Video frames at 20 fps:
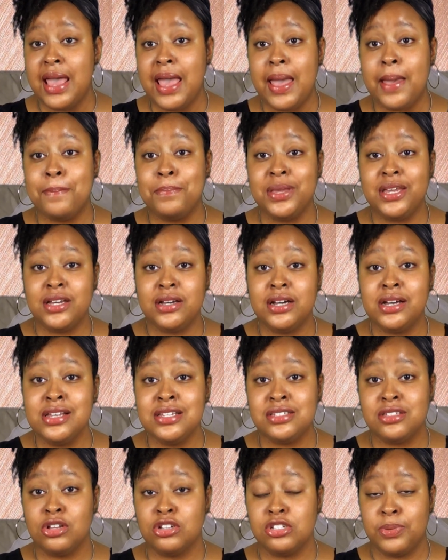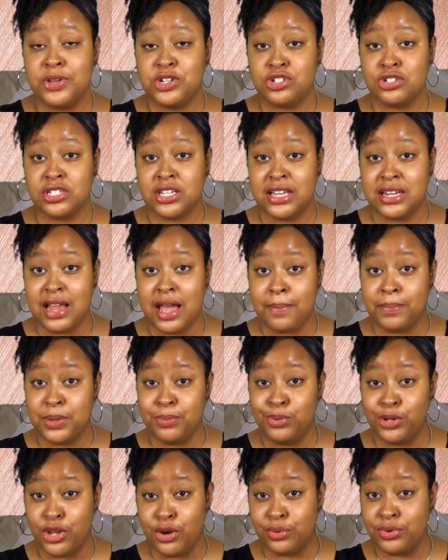and because pictures cannot be
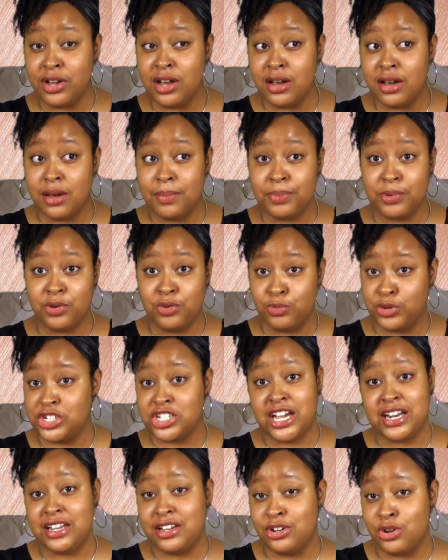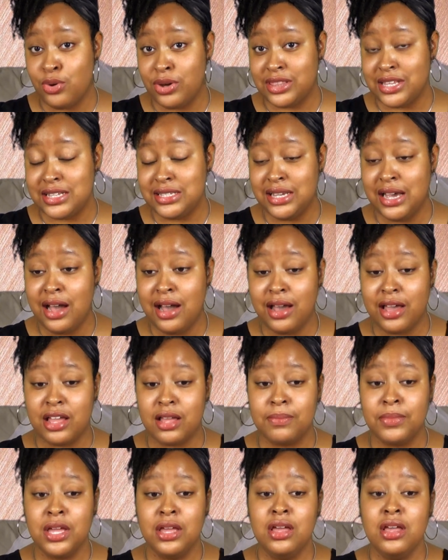blown up, which I didn't know at that
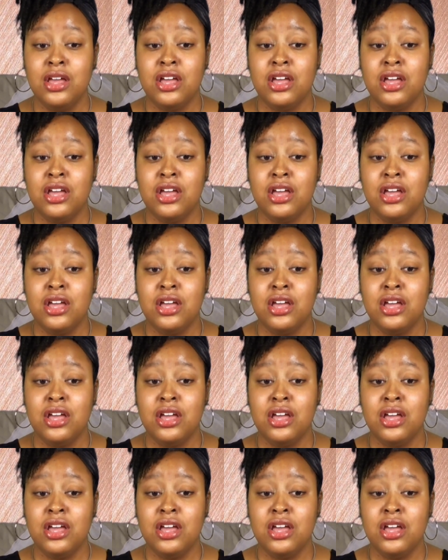time,